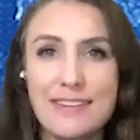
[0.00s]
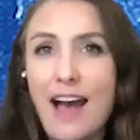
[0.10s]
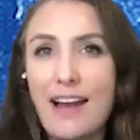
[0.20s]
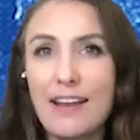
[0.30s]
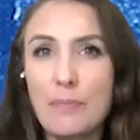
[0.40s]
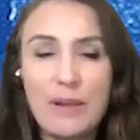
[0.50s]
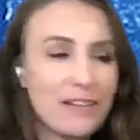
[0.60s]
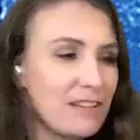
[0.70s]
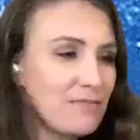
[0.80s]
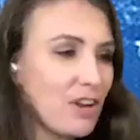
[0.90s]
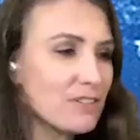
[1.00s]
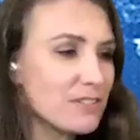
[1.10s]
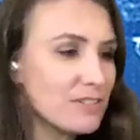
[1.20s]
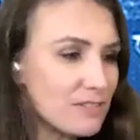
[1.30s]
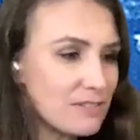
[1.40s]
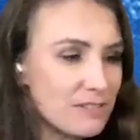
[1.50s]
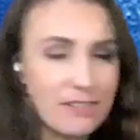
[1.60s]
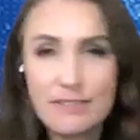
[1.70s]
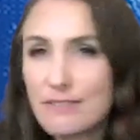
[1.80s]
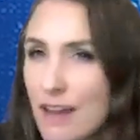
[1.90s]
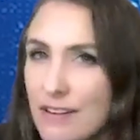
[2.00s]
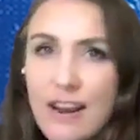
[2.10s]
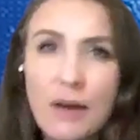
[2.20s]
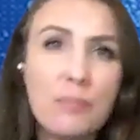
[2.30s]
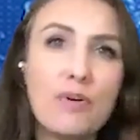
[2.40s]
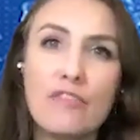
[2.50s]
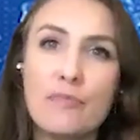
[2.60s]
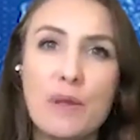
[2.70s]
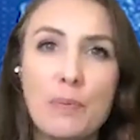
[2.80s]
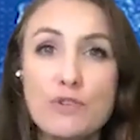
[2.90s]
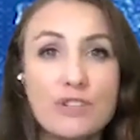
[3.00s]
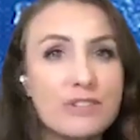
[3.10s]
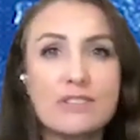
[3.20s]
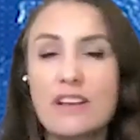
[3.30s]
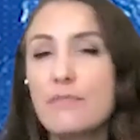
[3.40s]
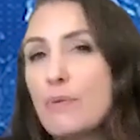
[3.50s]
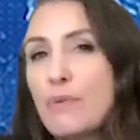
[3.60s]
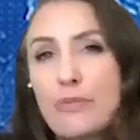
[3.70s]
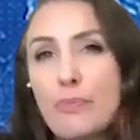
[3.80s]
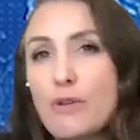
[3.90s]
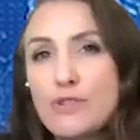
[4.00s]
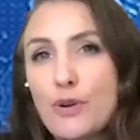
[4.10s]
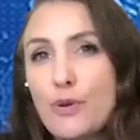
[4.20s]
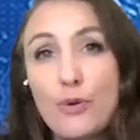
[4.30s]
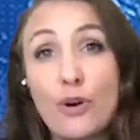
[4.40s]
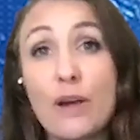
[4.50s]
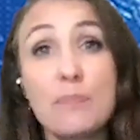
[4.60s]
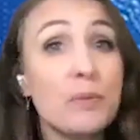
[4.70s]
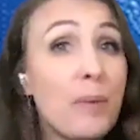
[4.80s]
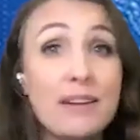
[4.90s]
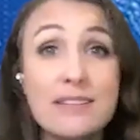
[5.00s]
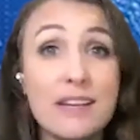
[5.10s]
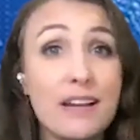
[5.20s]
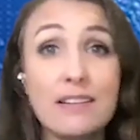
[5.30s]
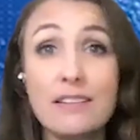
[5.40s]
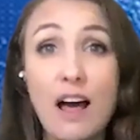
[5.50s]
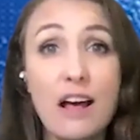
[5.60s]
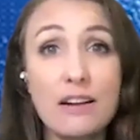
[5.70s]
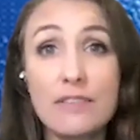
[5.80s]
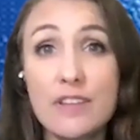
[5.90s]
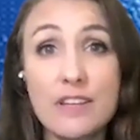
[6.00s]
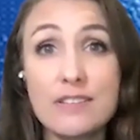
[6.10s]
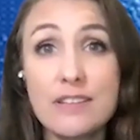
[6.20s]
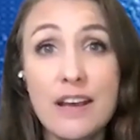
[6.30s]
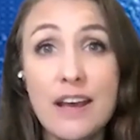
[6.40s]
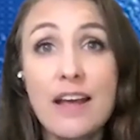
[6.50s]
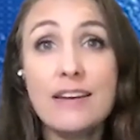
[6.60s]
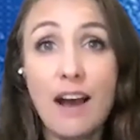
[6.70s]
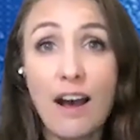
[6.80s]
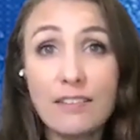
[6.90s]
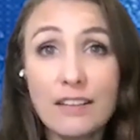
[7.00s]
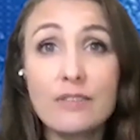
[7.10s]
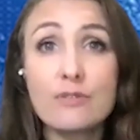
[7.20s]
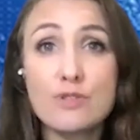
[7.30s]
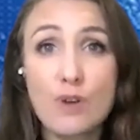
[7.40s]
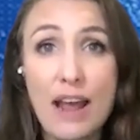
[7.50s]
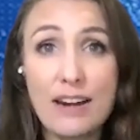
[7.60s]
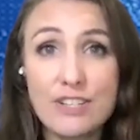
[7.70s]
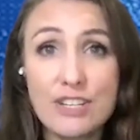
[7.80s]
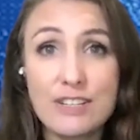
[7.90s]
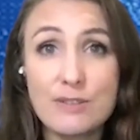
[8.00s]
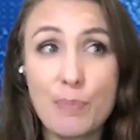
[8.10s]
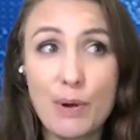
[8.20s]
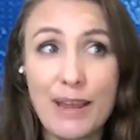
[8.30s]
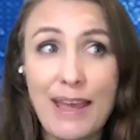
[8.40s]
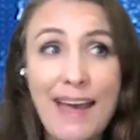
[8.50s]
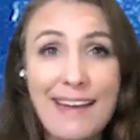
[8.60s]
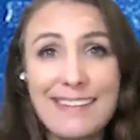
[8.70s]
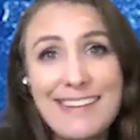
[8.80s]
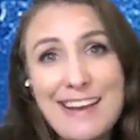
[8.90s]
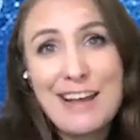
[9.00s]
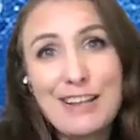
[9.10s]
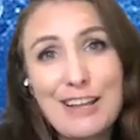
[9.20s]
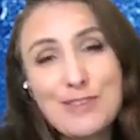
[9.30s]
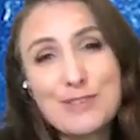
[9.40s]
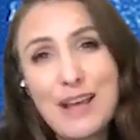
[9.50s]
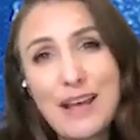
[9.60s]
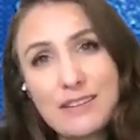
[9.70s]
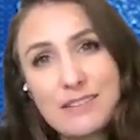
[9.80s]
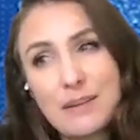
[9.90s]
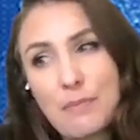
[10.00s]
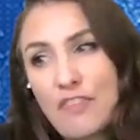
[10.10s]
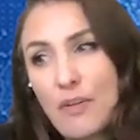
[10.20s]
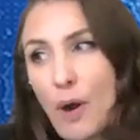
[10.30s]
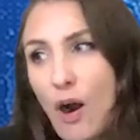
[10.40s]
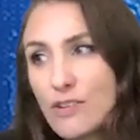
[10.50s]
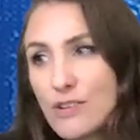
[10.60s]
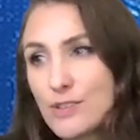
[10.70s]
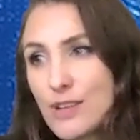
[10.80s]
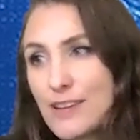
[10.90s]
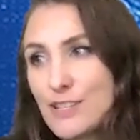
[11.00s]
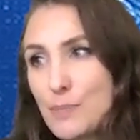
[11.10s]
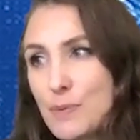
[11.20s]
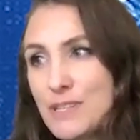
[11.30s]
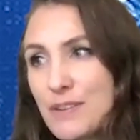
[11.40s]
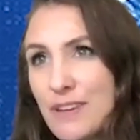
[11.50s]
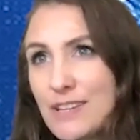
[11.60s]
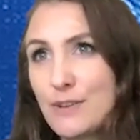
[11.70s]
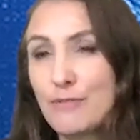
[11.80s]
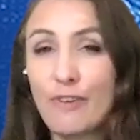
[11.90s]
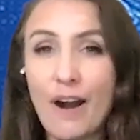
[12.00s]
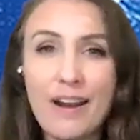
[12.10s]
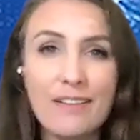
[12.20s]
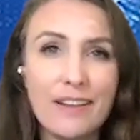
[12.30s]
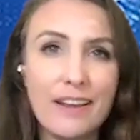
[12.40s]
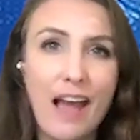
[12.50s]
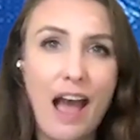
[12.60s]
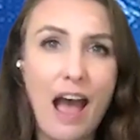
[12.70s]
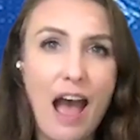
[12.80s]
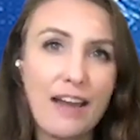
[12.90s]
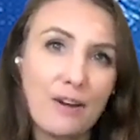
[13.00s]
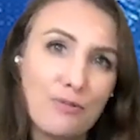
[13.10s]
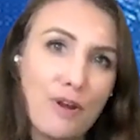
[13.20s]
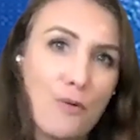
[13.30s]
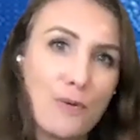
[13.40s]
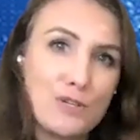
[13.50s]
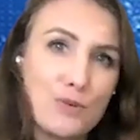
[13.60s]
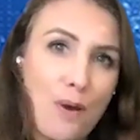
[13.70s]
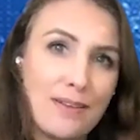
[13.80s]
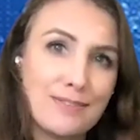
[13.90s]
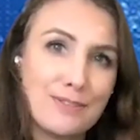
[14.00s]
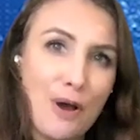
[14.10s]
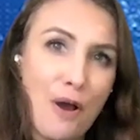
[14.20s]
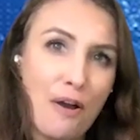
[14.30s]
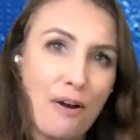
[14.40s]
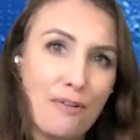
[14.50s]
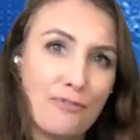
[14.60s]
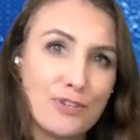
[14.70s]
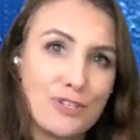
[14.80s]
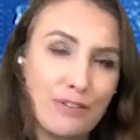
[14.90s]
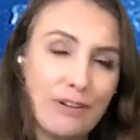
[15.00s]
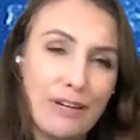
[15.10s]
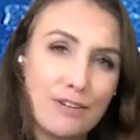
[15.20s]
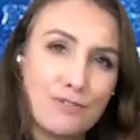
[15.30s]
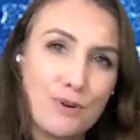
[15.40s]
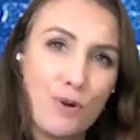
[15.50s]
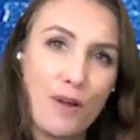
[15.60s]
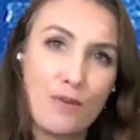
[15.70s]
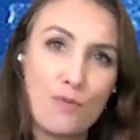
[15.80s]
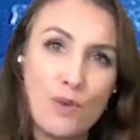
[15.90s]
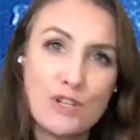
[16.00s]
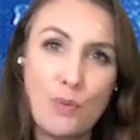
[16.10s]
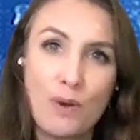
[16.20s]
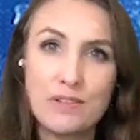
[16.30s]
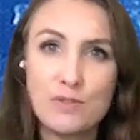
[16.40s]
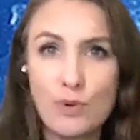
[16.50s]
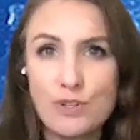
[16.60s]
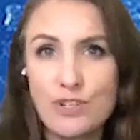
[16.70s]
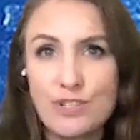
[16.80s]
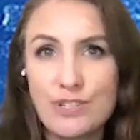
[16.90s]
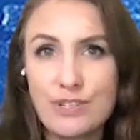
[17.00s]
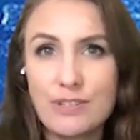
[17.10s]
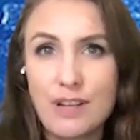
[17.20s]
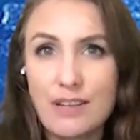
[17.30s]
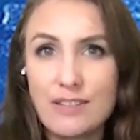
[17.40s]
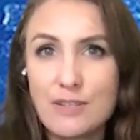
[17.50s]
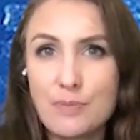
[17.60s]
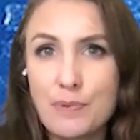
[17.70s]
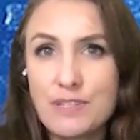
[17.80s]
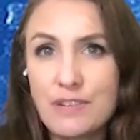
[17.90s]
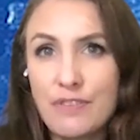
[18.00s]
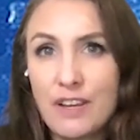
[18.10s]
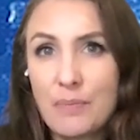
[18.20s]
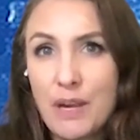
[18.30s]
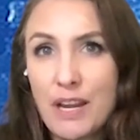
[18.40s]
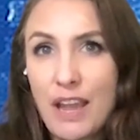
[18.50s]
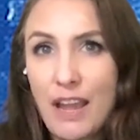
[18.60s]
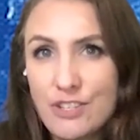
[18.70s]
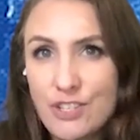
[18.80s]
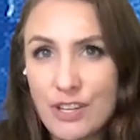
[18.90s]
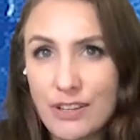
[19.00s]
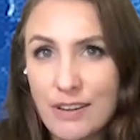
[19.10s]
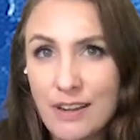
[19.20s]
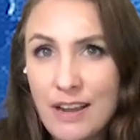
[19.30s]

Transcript: not it, because I've talked to a number of people just since I've been with Mojo who are implementing a lot of these non-lethal strategies. But again, like you said, some of them are site specific. So frankly, I don't know which ones are fertility control and which ones were just site specific mitigation.